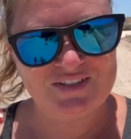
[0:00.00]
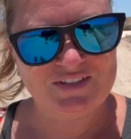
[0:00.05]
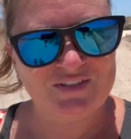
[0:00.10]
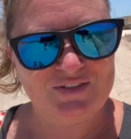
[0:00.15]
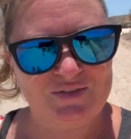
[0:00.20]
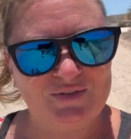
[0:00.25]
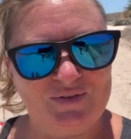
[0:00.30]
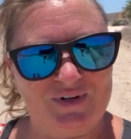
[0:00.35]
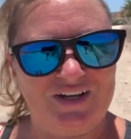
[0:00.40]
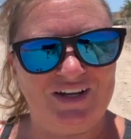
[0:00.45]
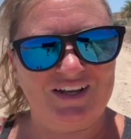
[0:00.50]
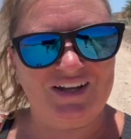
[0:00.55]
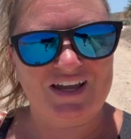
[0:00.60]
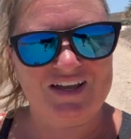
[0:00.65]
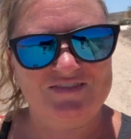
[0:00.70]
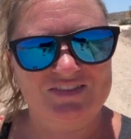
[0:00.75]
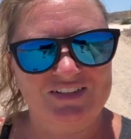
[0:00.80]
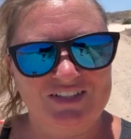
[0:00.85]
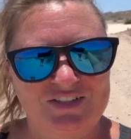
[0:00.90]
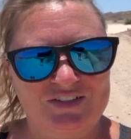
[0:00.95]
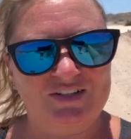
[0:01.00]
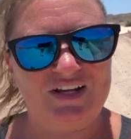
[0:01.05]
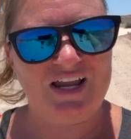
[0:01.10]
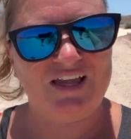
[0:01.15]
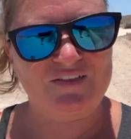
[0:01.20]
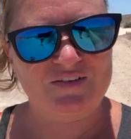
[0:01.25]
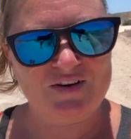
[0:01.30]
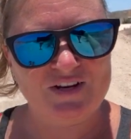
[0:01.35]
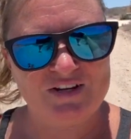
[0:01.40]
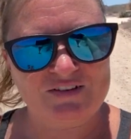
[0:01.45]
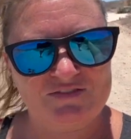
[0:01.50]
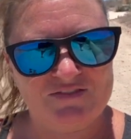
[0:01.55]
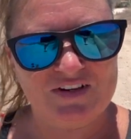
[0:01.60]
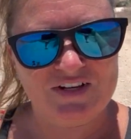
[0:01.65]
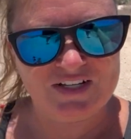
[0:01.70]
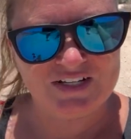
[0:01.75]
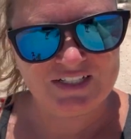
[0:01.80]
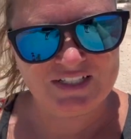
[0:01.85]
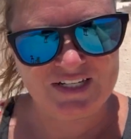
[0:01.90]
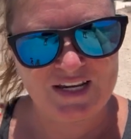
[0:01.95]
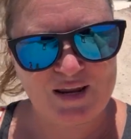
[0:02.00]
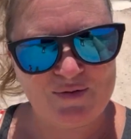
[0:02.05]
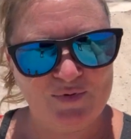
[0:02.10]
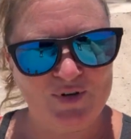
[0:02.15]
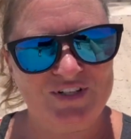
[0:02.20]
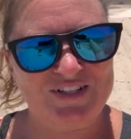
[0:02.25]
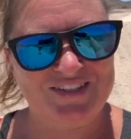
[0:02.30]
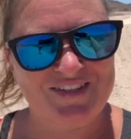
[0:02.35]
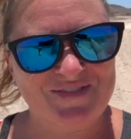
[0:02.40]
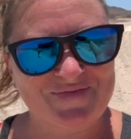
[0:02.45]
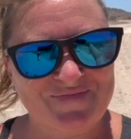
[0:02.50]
to uh, have a little gathering of neighbors. The